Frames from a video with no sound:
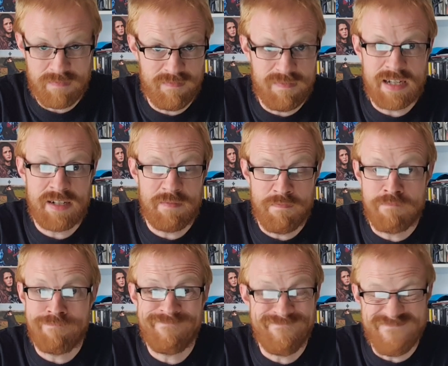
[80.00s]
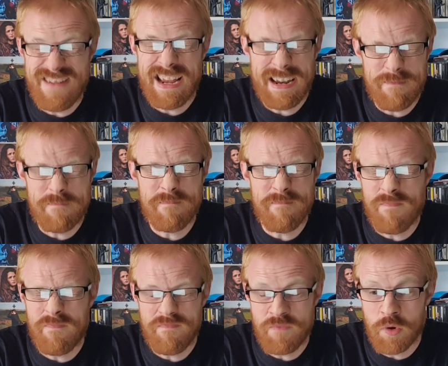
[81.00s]
that's in
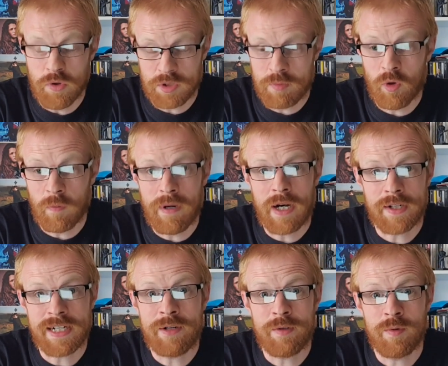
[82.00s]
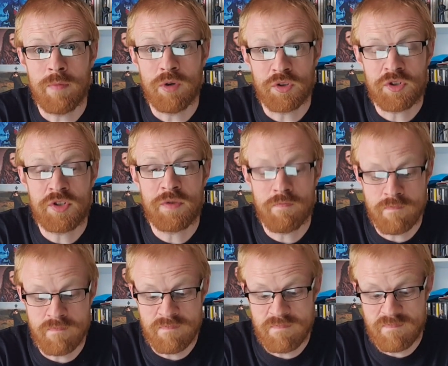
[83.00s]
no small part down to a much
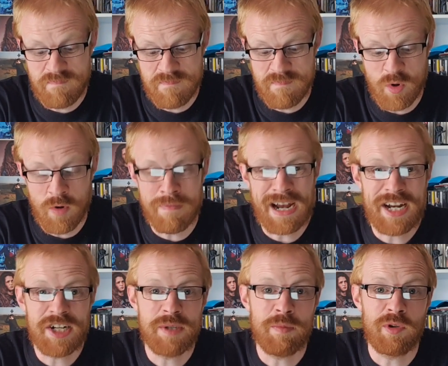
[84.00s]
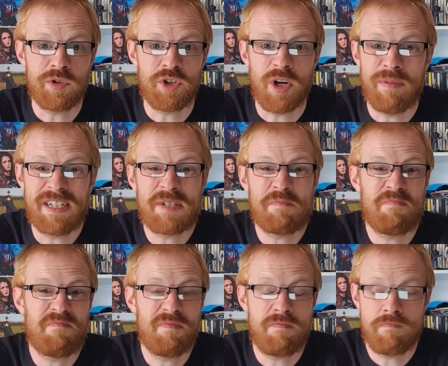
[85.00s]
more manageable job. It's
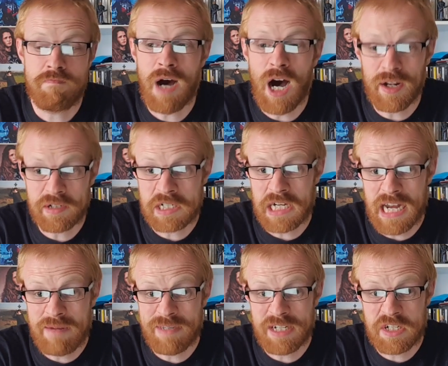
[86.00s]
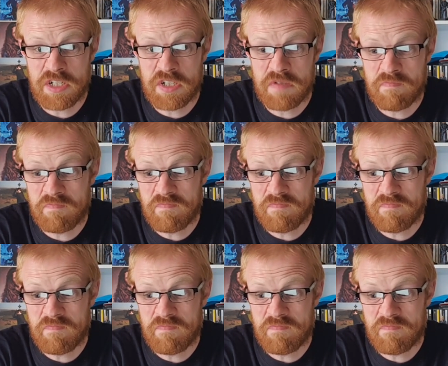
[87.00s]
part-time, it's